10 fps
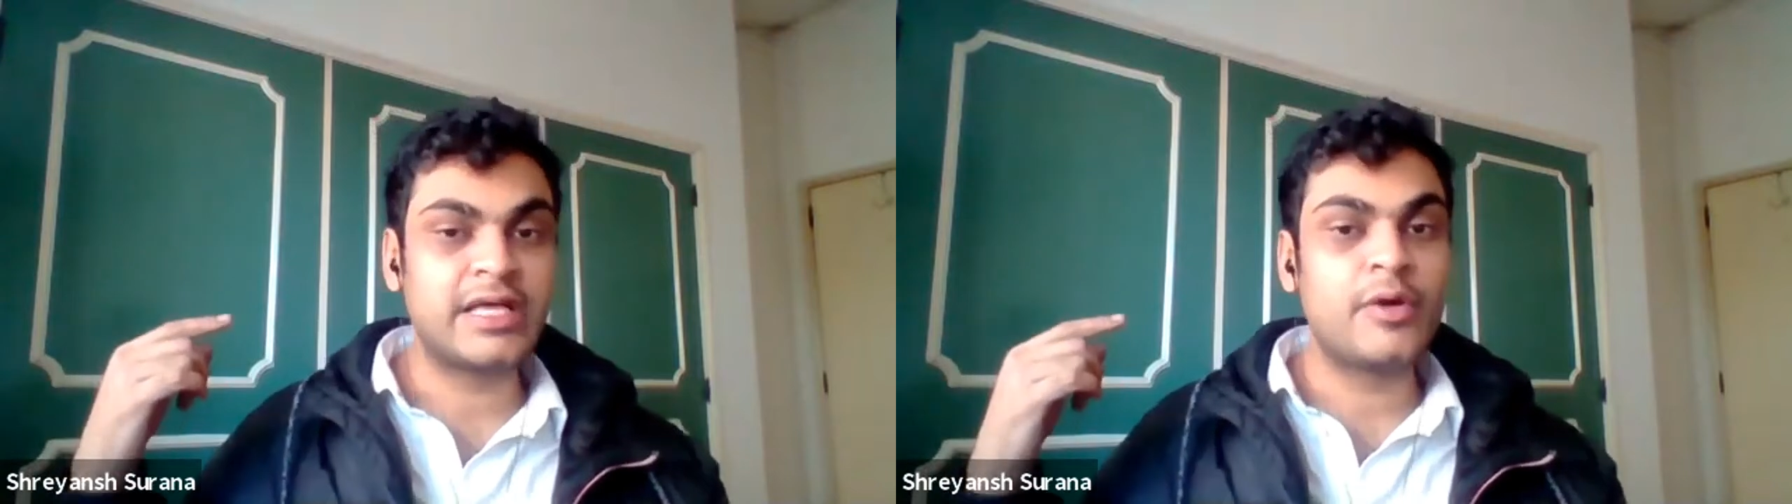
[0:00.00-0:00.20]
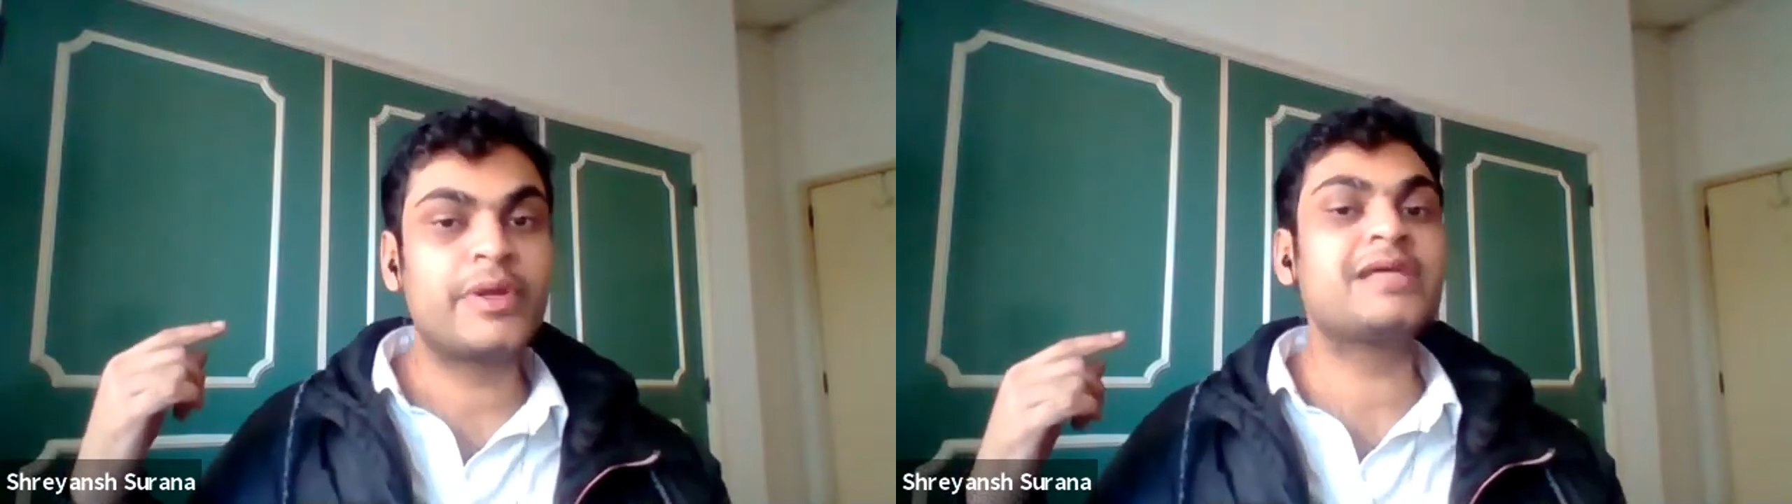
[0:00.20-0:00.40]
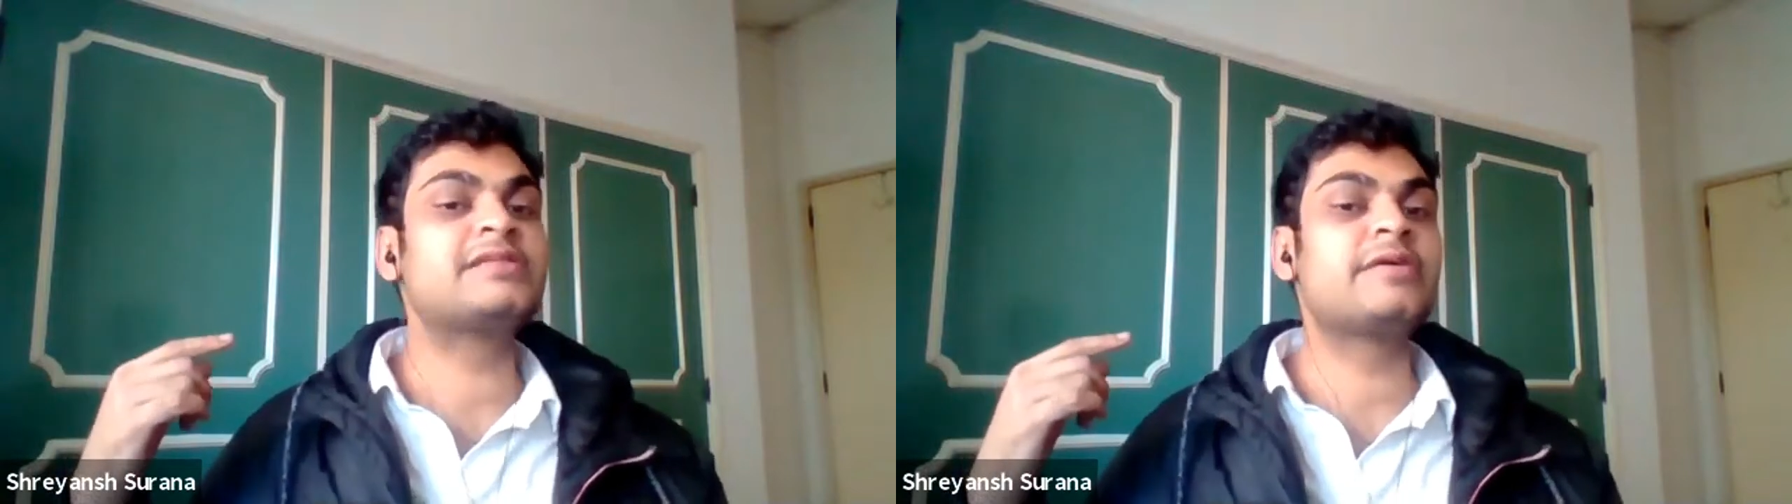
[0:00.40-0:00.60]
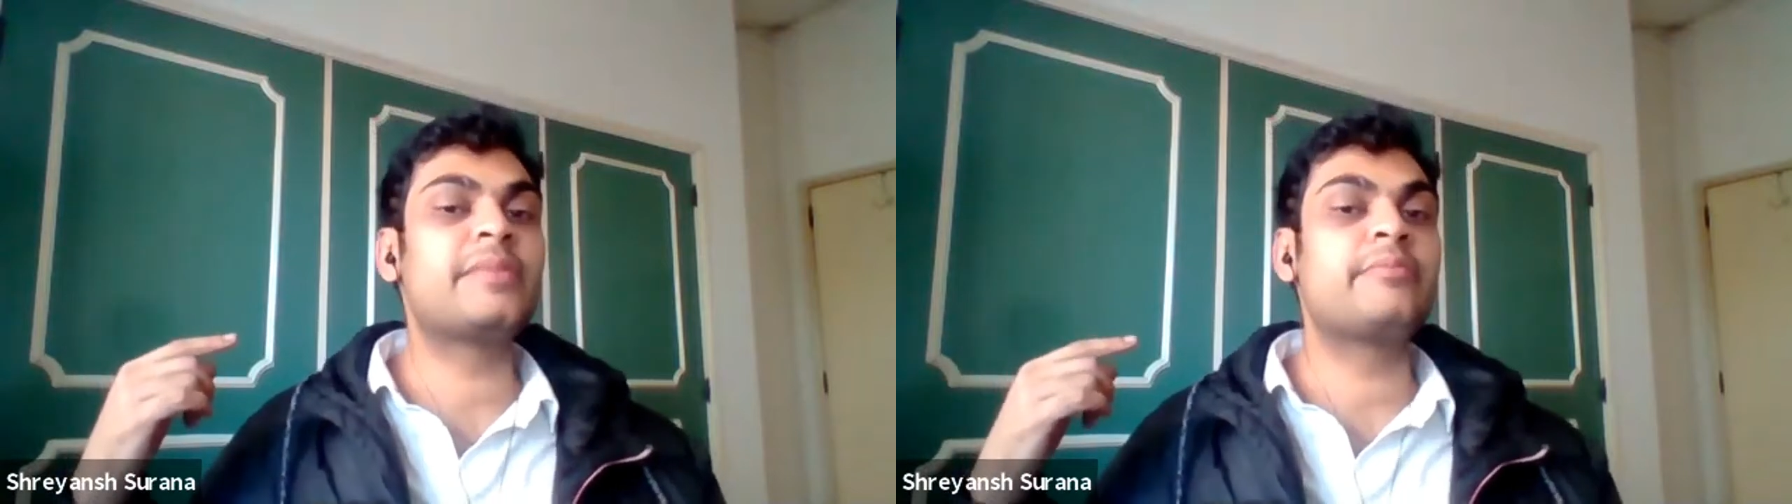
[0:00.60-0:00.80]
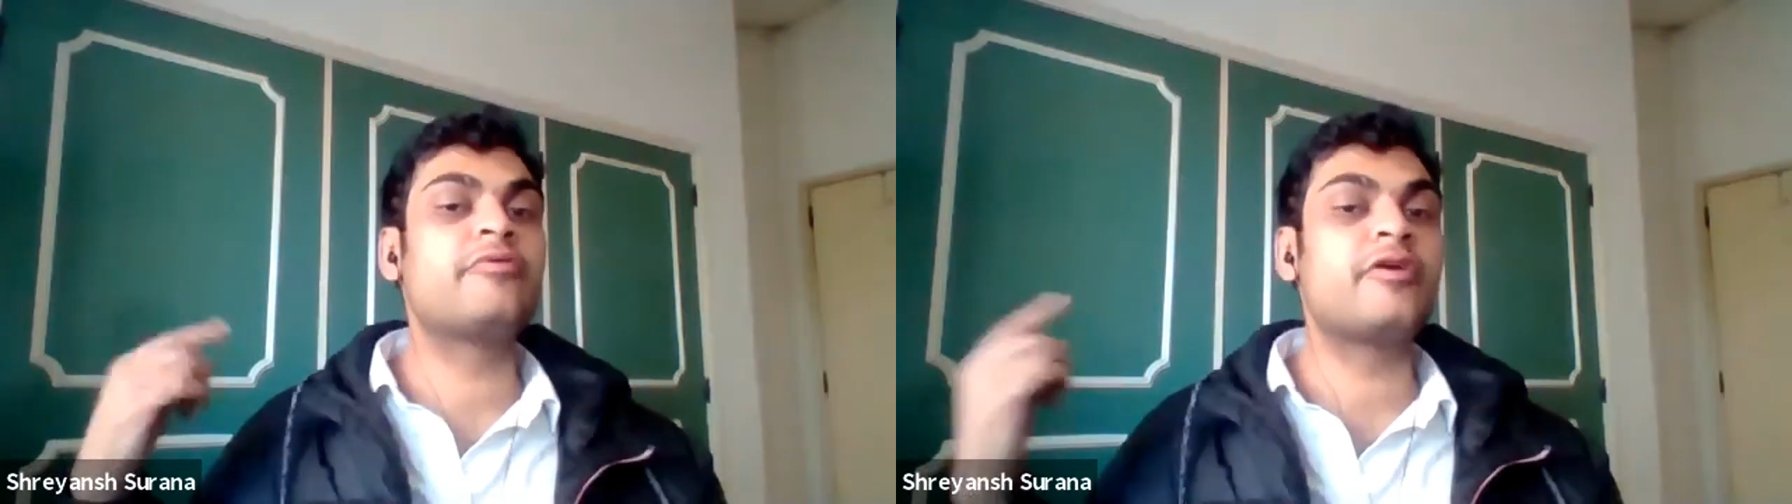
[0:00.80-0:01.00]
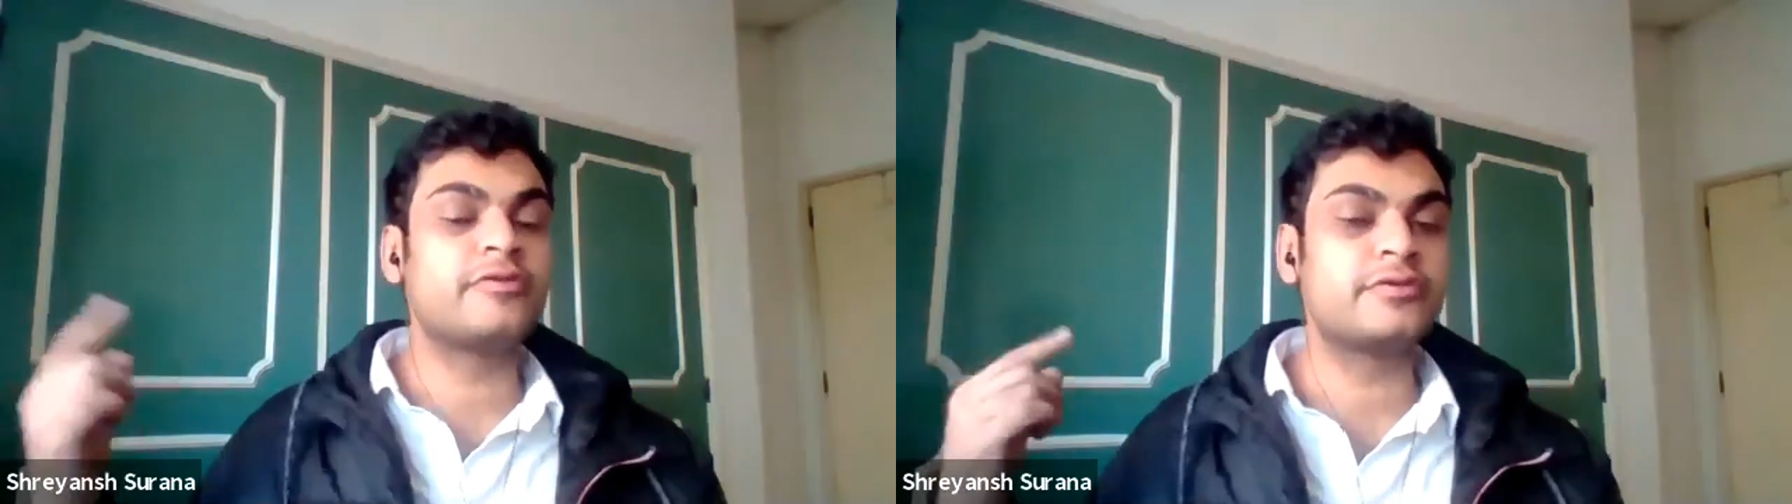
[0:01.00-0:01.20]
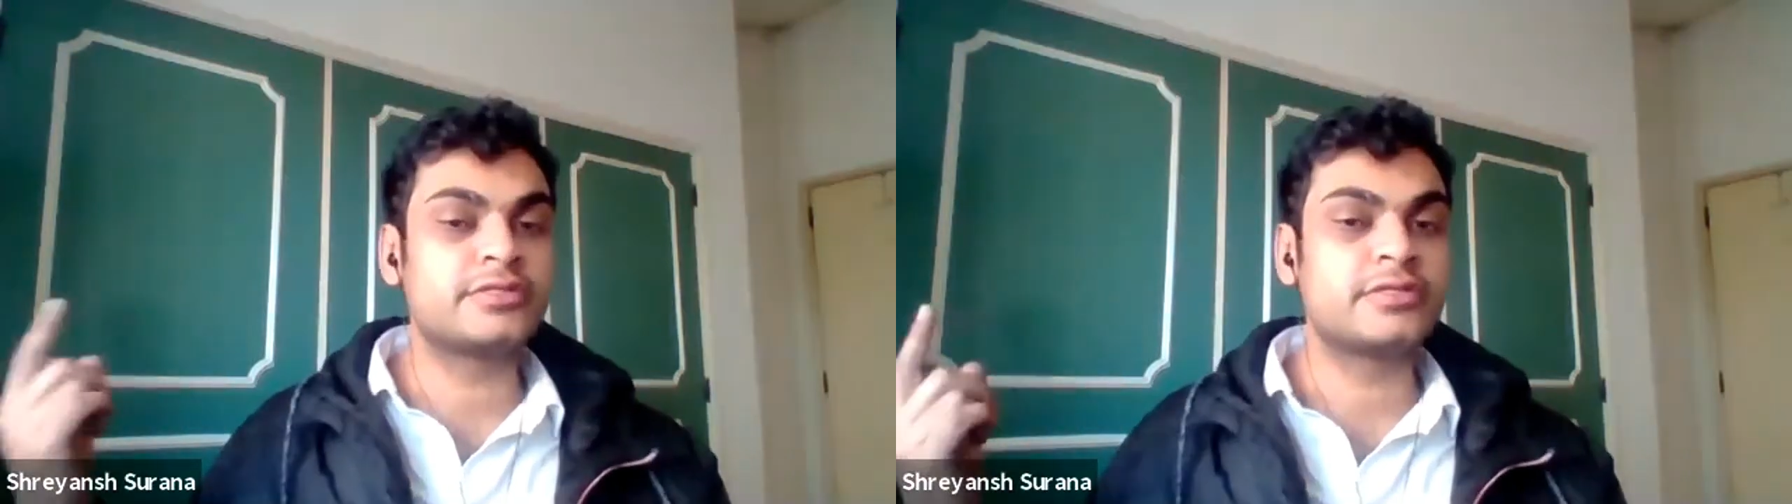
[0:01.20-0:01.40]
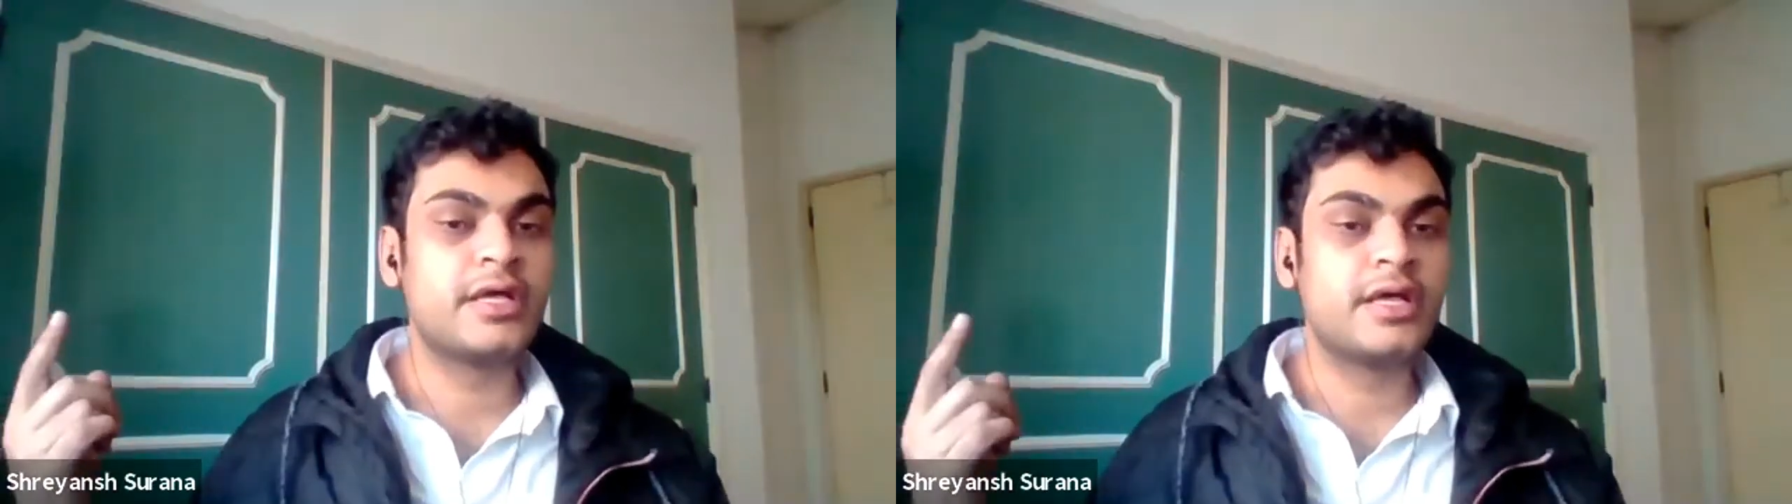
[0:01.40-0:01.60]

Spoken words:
when I say my brothers,